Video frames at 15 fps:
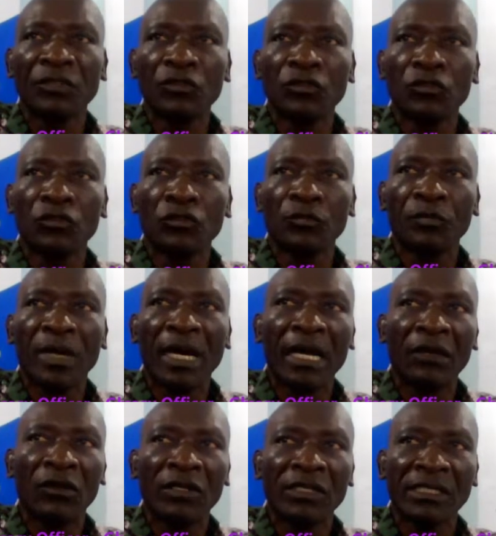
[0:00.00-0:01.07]
used to buy
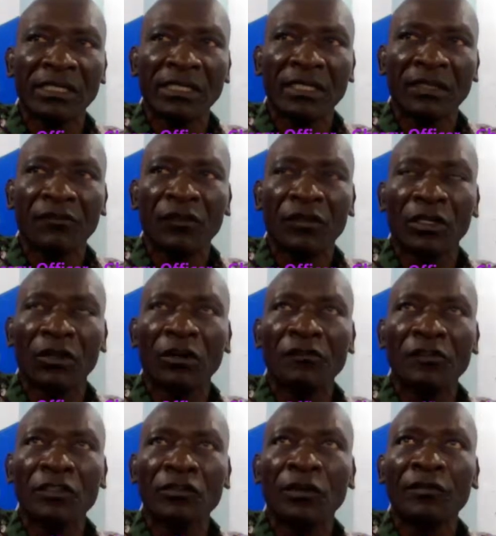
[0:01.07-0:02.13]
logistics for the
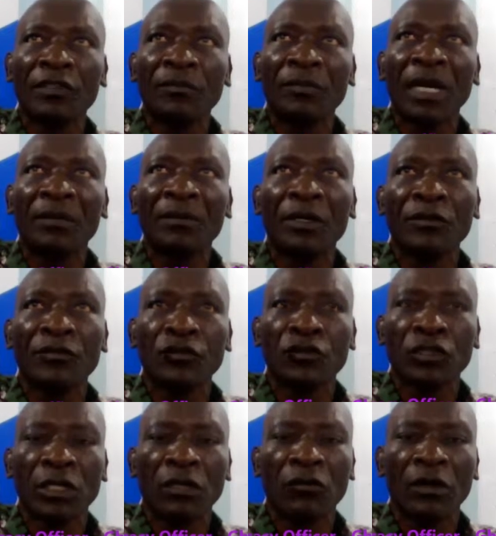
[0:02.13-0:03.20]
Office of Department of
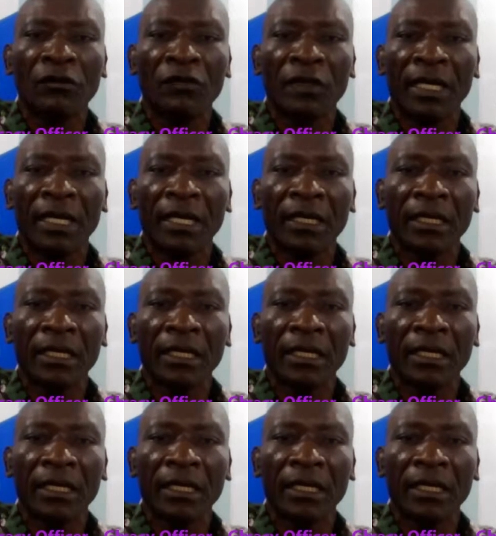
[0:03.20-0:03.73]
Social Welfare.